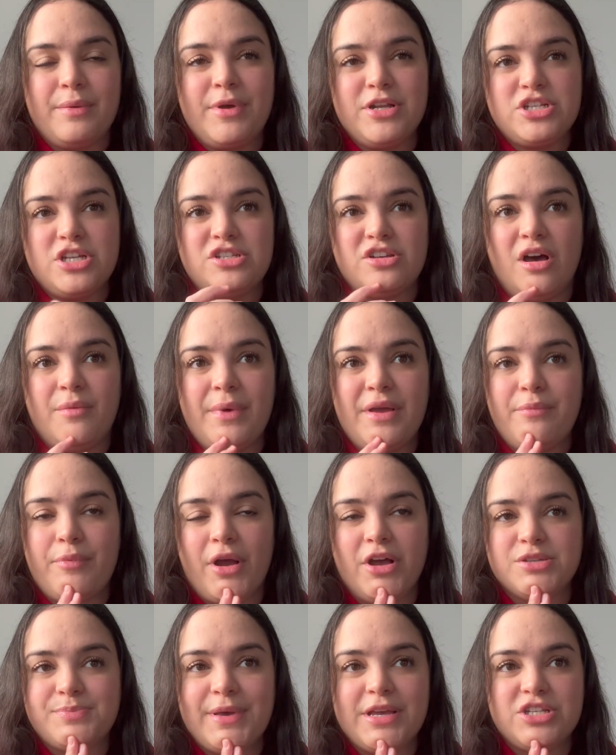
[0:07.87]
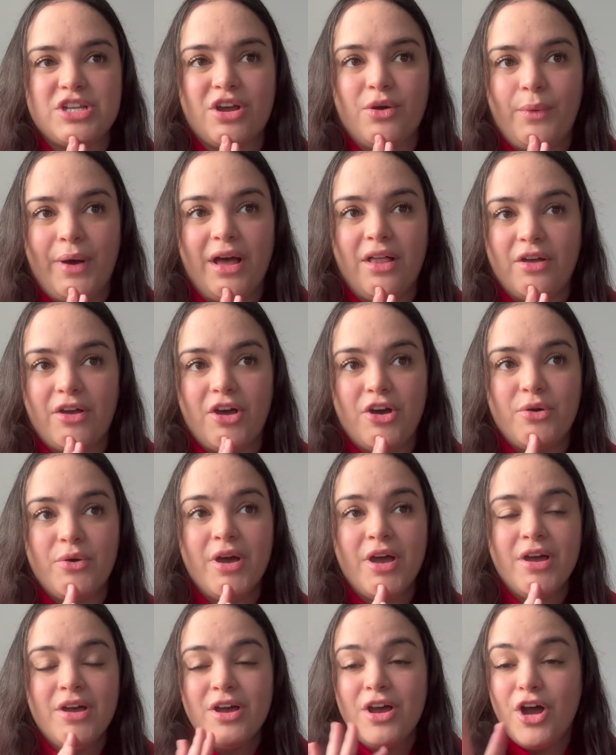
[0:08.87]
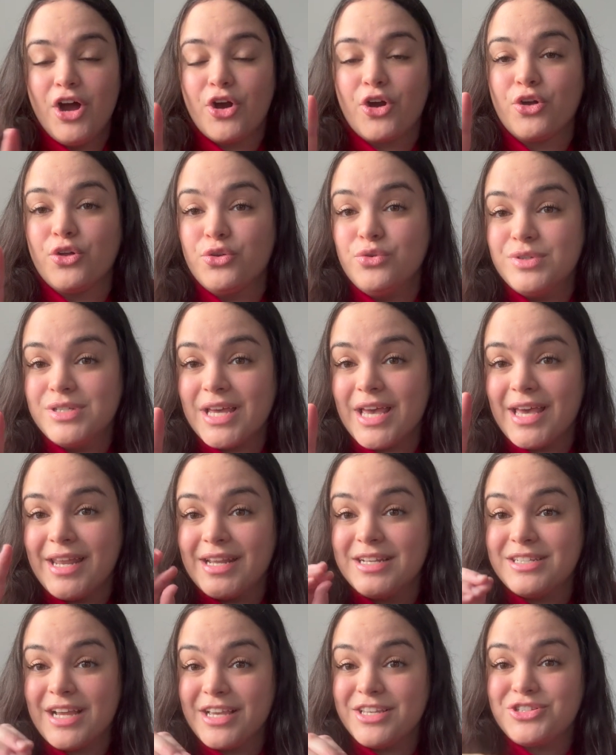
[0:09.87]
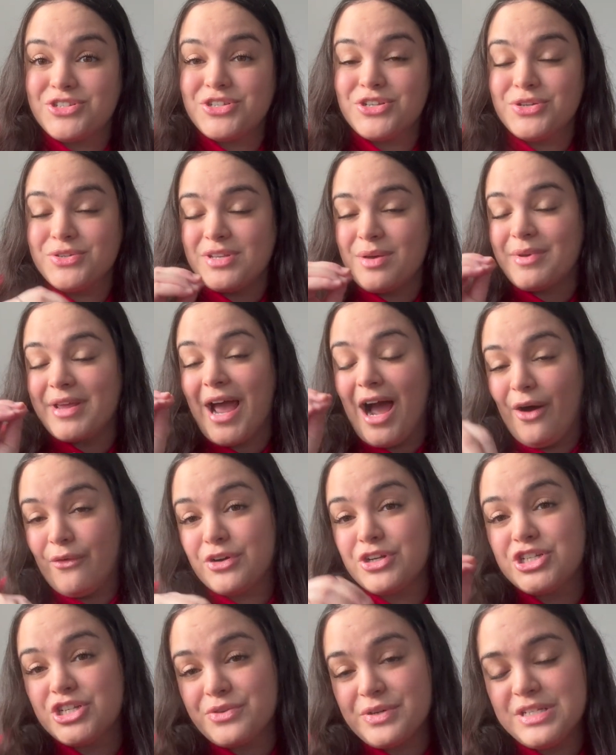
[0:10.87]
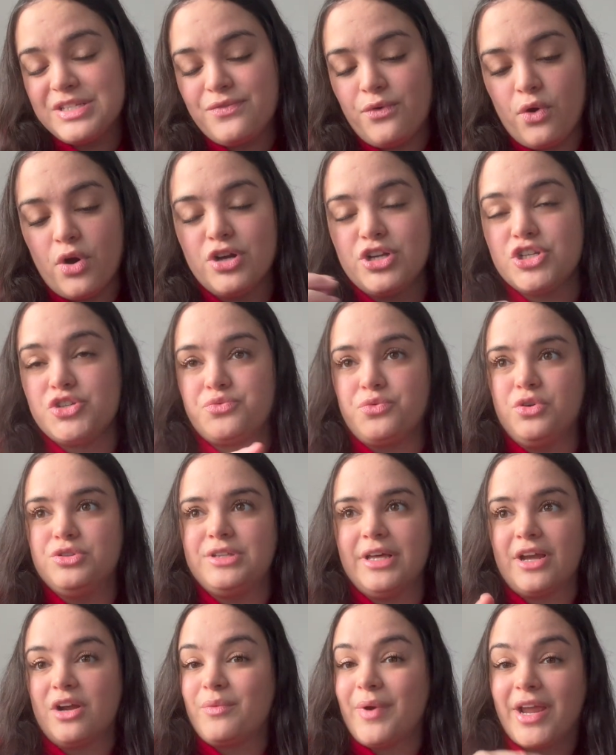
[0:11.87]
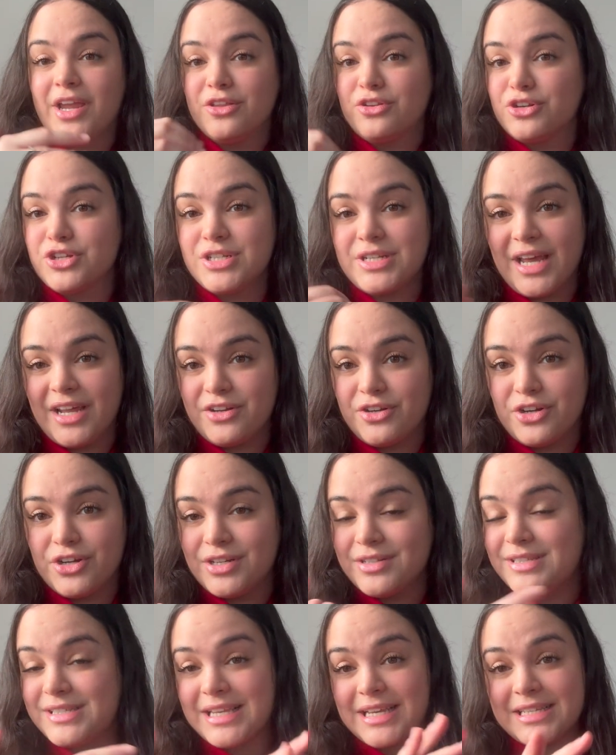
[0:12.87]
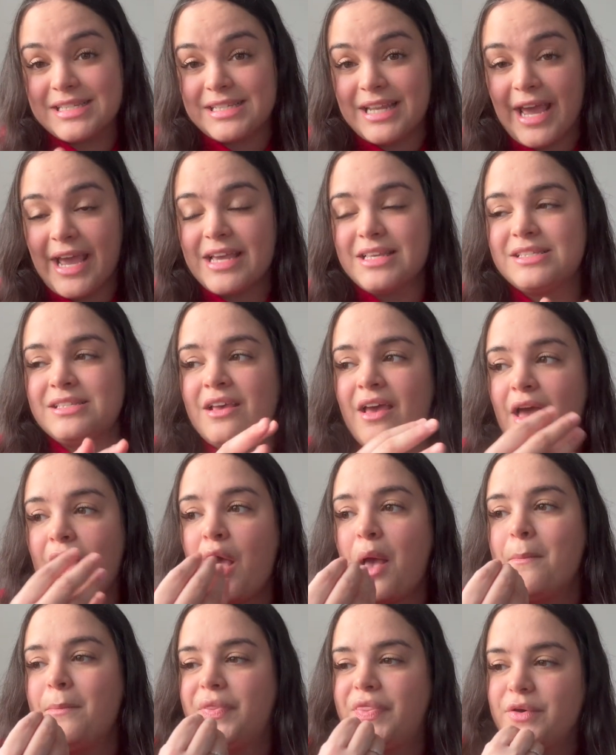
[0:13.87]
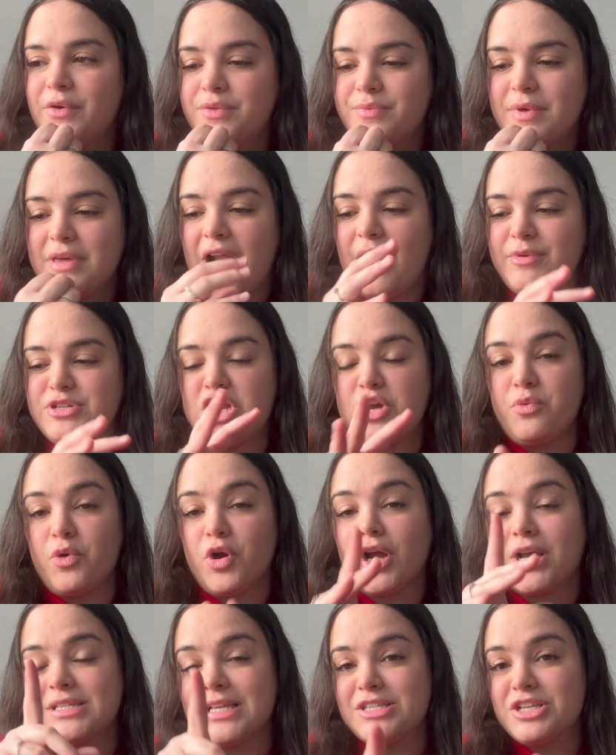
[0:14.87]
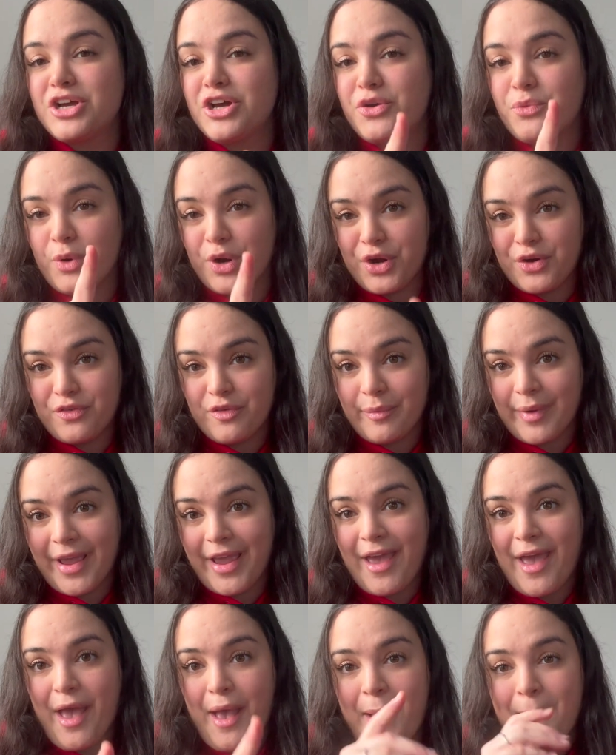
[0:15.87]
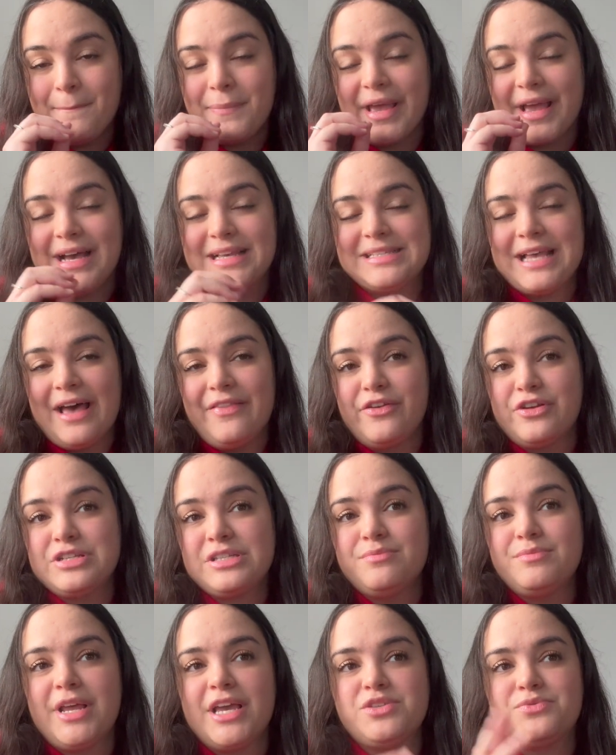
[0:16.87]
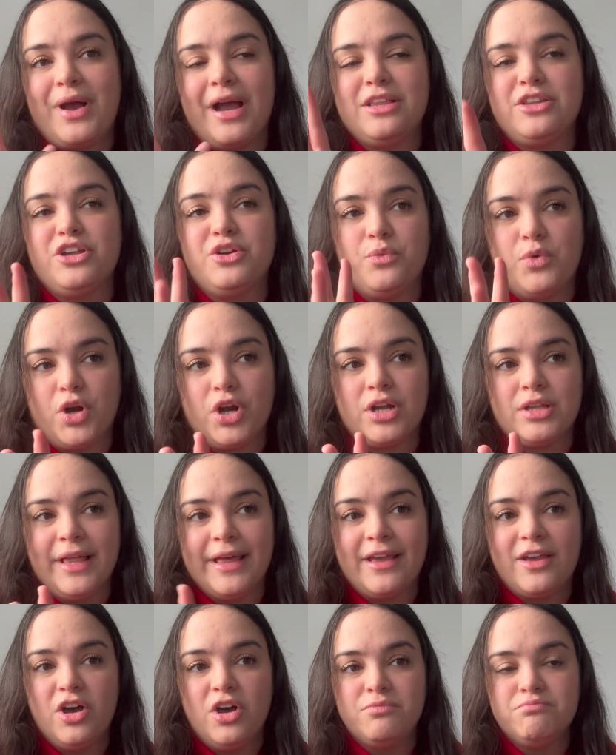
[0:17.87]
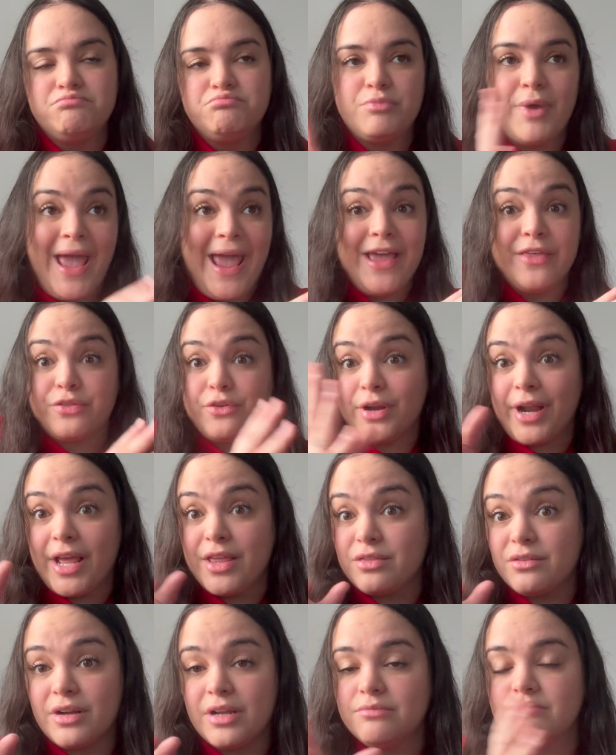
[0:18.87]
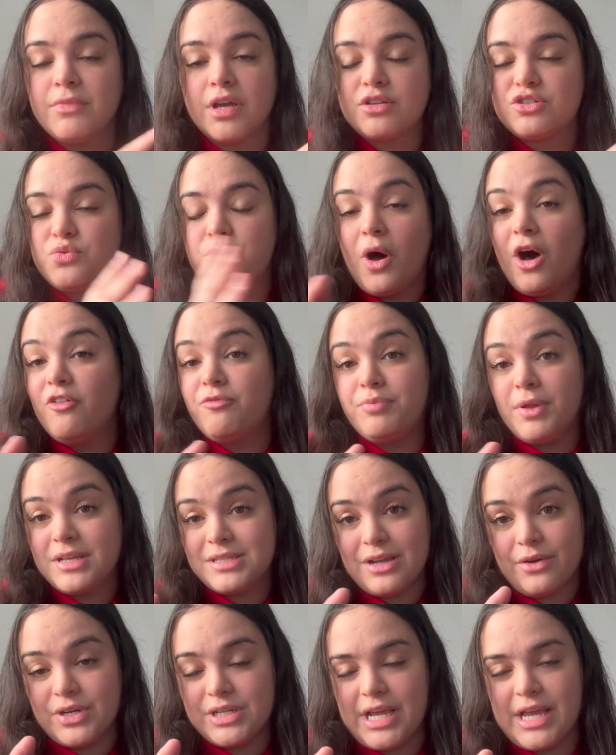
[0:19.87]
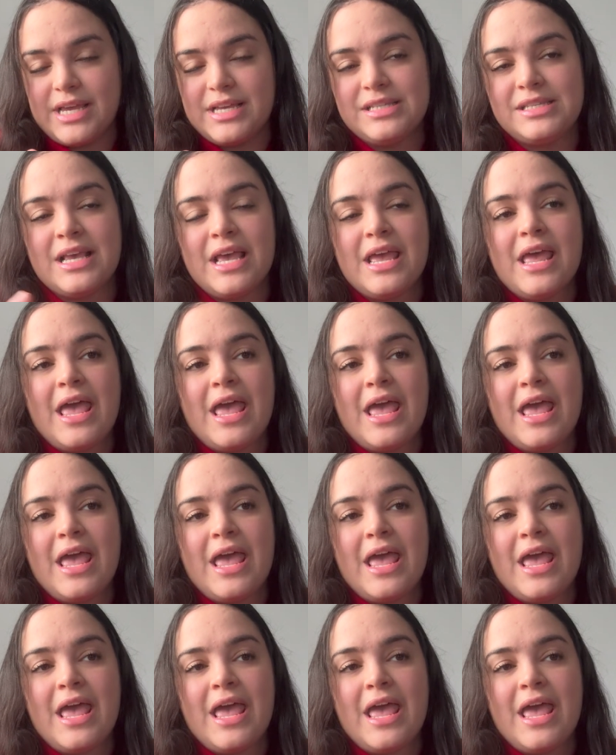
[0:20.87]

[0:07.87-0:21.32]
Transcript: much I saw on my browse page like a while ago a girl who did Dice choose how many hours she reads for and just rolled like a regular standard 6 dice. But the thing with me and how much I work is that's not gonna work for me because there's some days where I literally work like 8:30 to 8:30, like 12+ hour days.